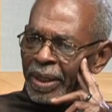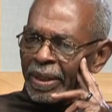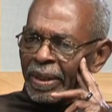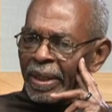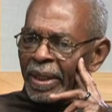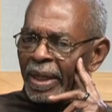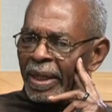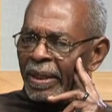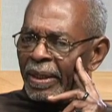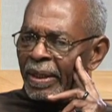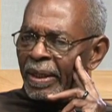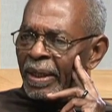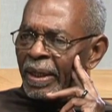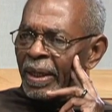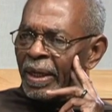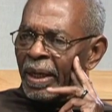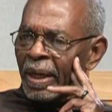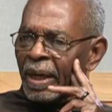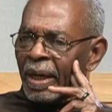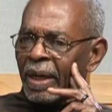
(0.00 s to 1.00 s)
And then
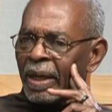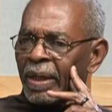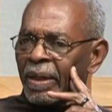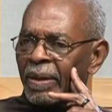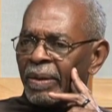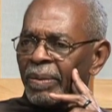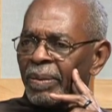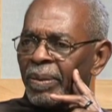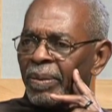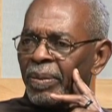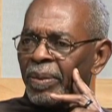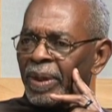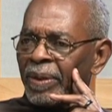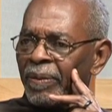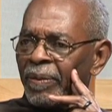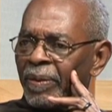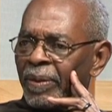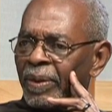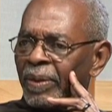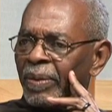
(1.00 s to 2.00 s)

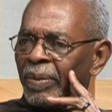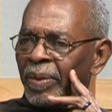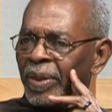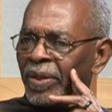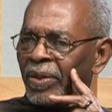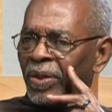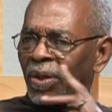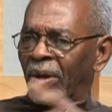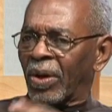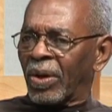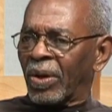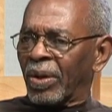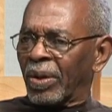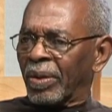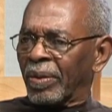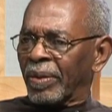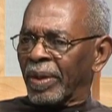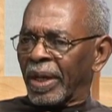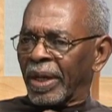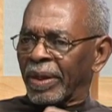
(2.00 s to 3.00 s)
we
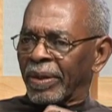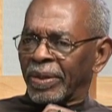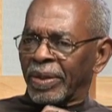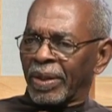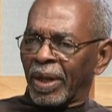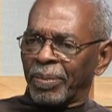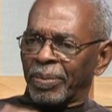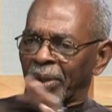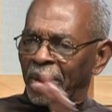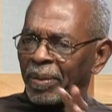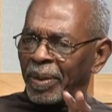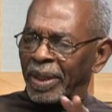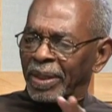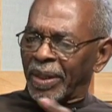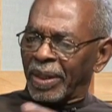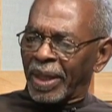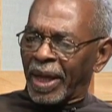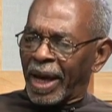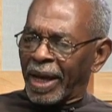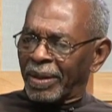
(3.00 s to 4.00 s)
saw subsequent
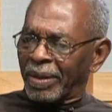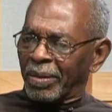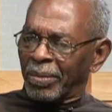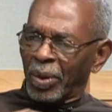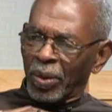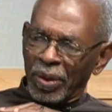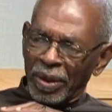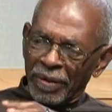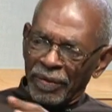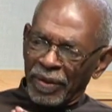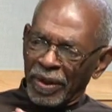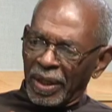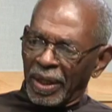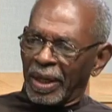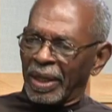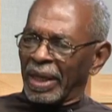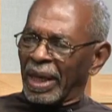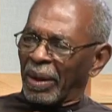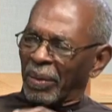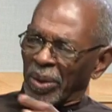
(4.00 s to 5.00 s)
to that, to
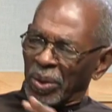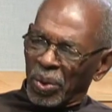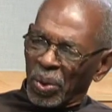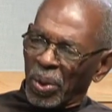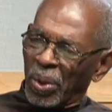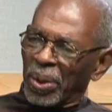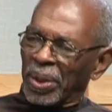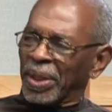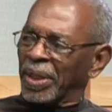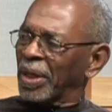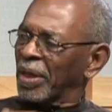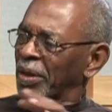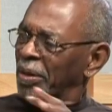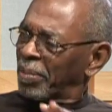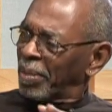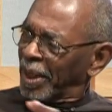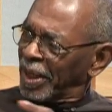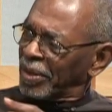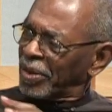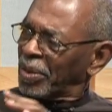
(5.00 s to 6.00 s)
Bolivia, Ecuador, and other
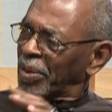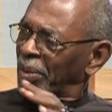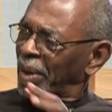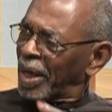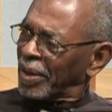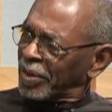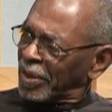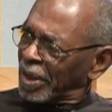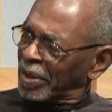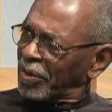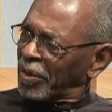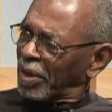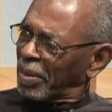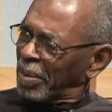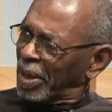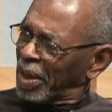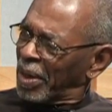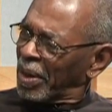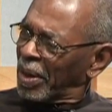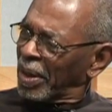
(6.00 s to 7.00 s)
places throughout Central
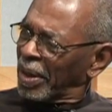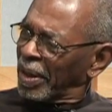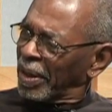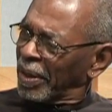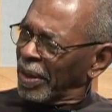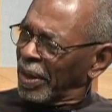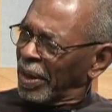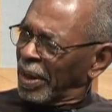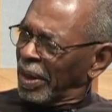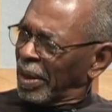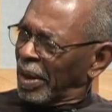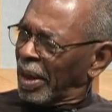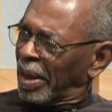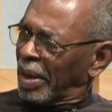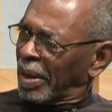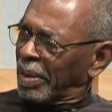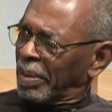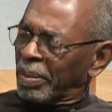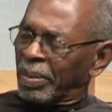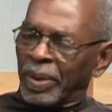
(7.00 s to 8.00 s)
America,
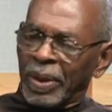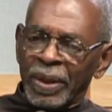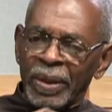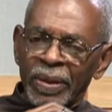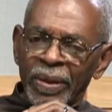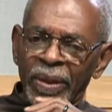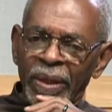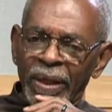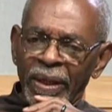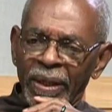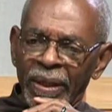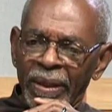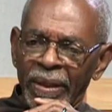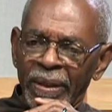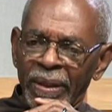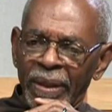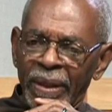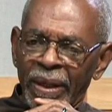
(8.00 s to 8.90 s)
the